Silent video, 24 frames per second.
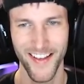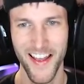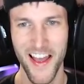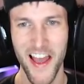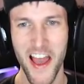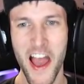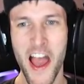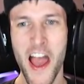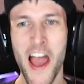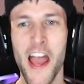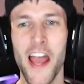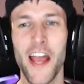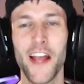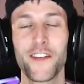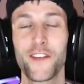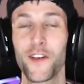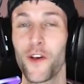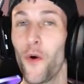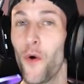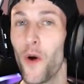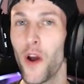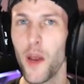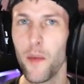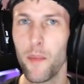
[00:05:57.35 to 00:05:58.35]
It's
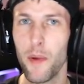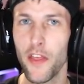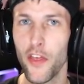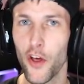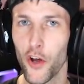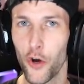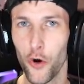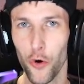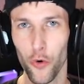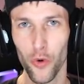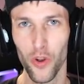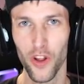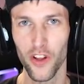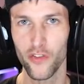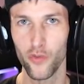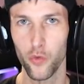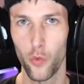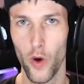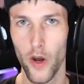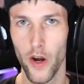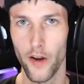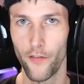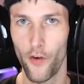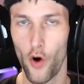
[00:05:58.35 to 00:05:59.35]
going to be the coolest
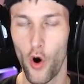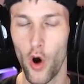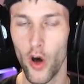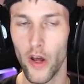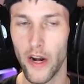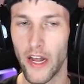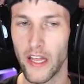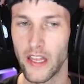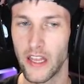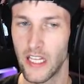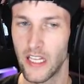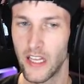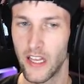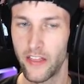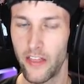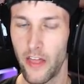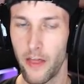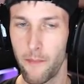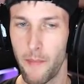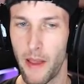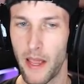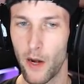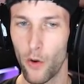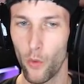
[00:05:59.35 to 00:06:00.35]
one of all, and I think that
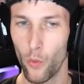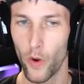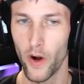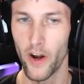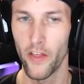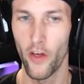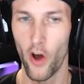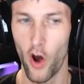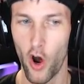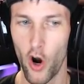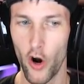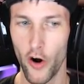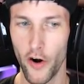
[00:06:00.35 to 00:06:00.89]
they made it one of the